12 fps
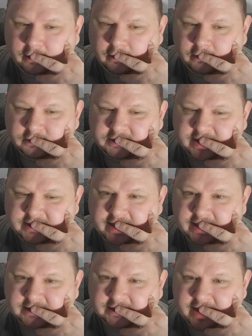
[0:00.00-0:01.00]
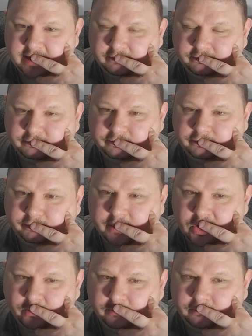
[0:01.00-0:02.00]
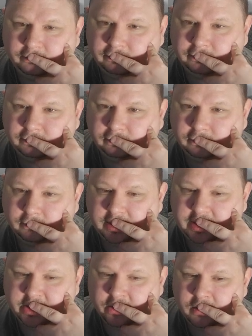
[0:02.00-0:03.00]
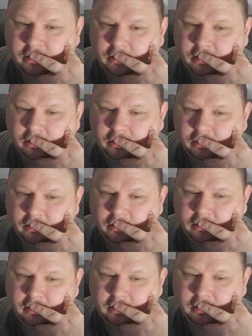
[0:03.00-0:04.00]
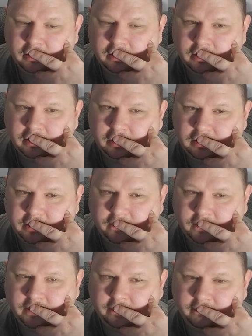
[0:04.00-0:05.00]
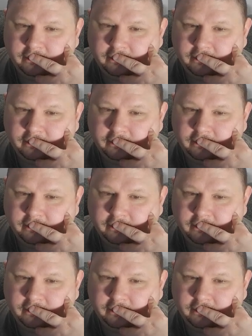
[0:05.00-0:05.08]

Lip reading: Say takes that. Boom. Here. You know what?